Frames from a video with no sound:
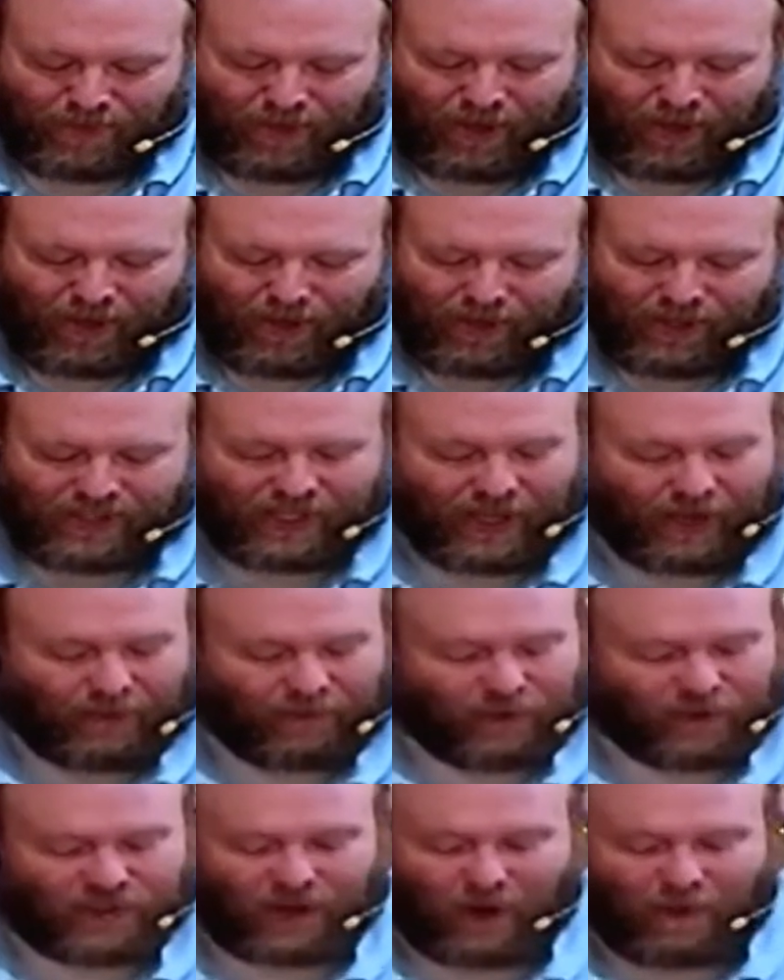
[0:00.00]
You see,
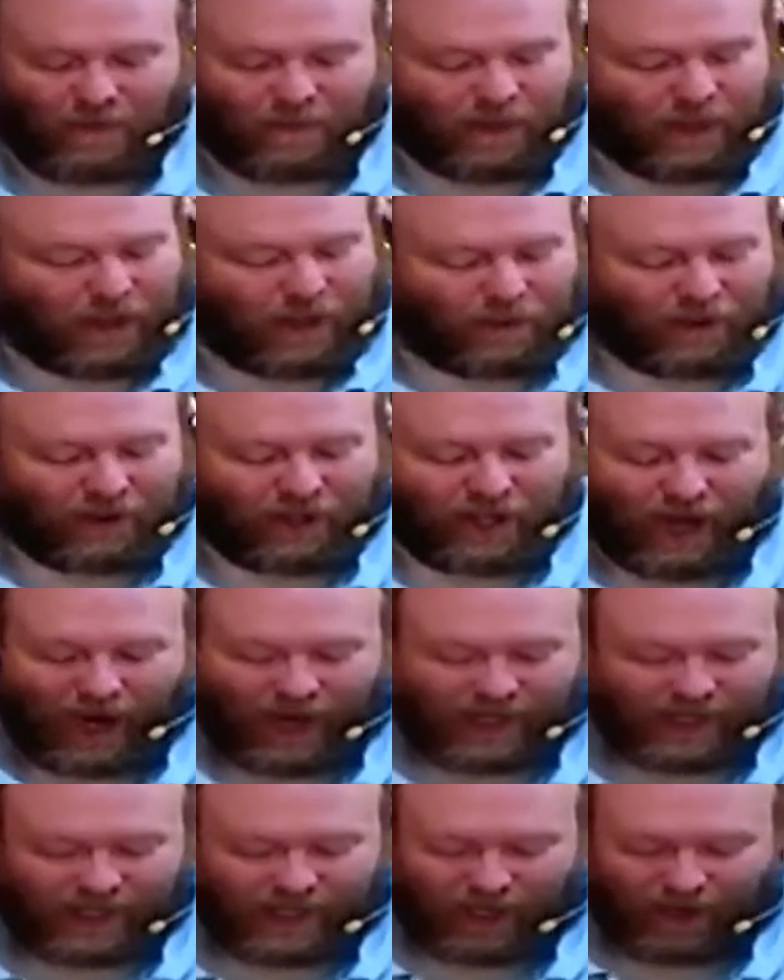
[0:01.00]
for some people, the
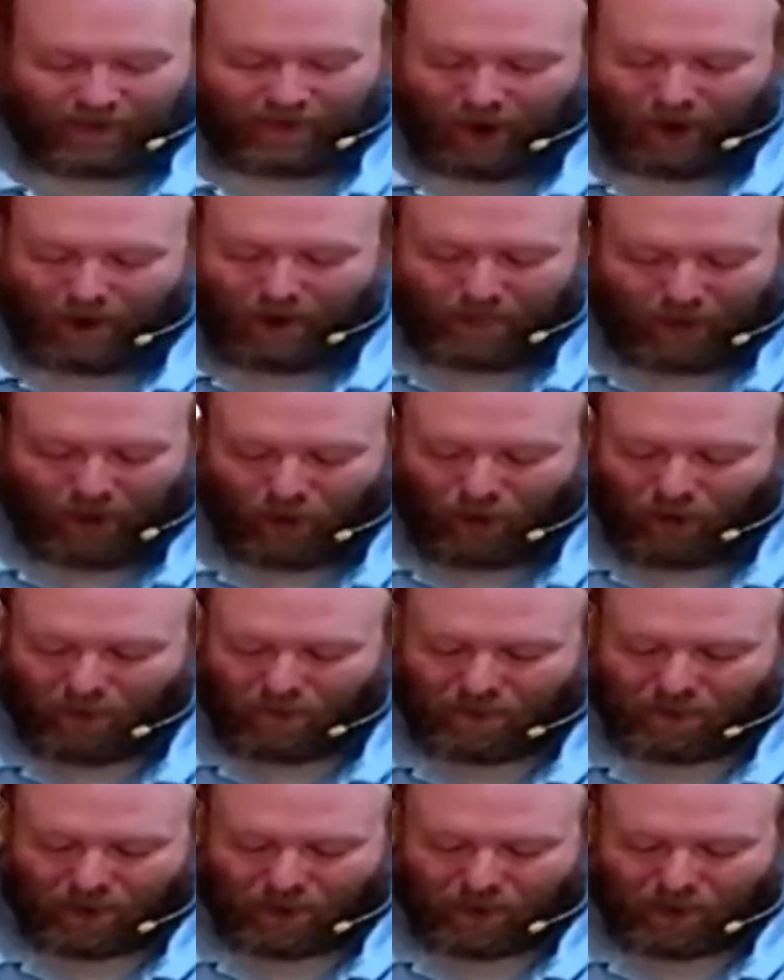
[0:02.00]
idea of coming home
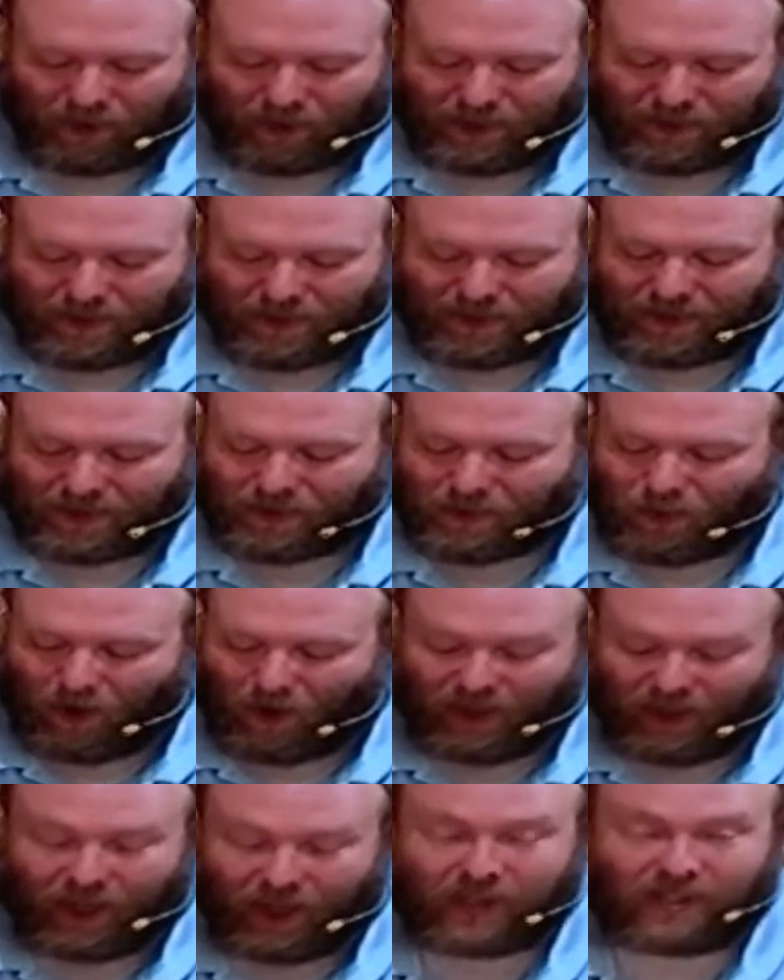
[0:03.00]
for Christmas is
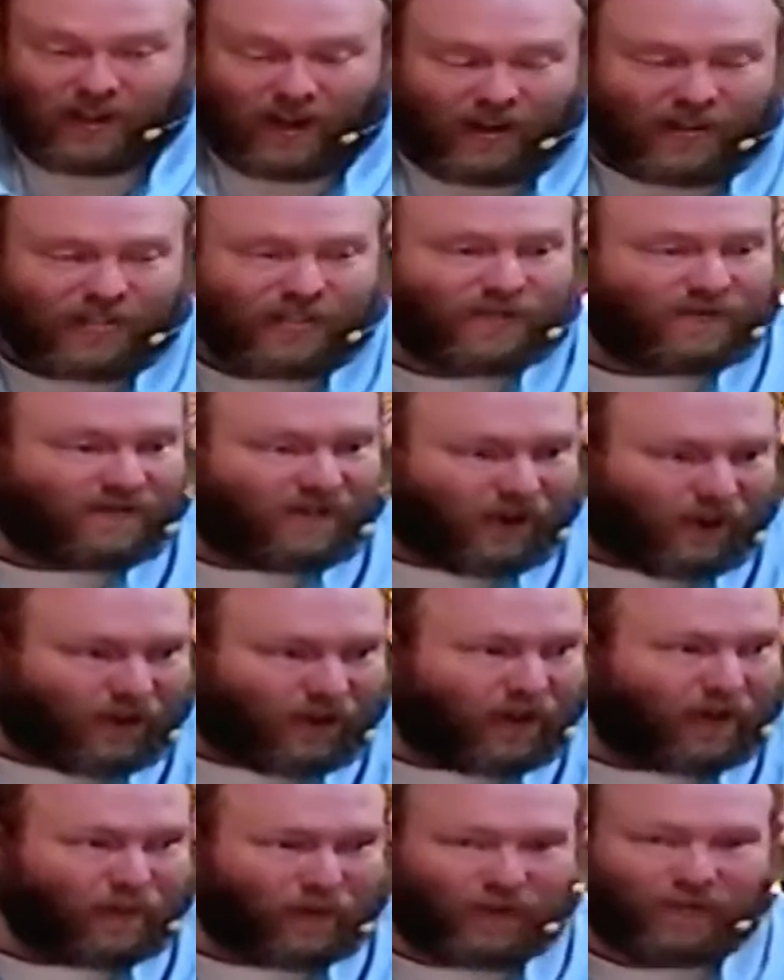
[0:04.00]
one that does fill
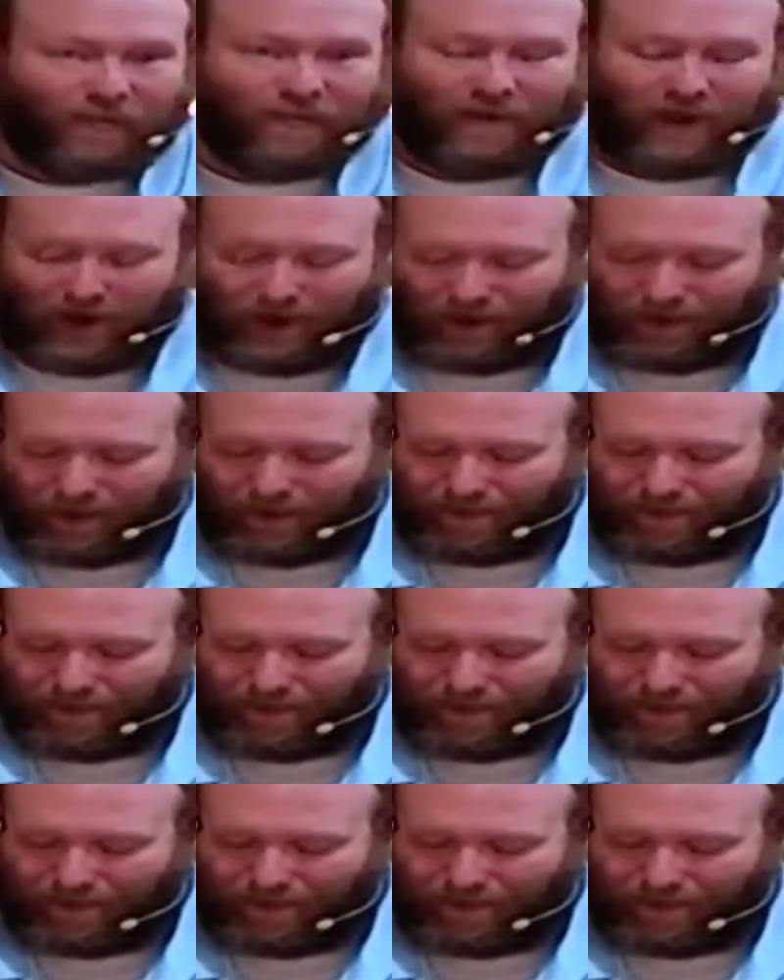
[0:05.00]
them with fear.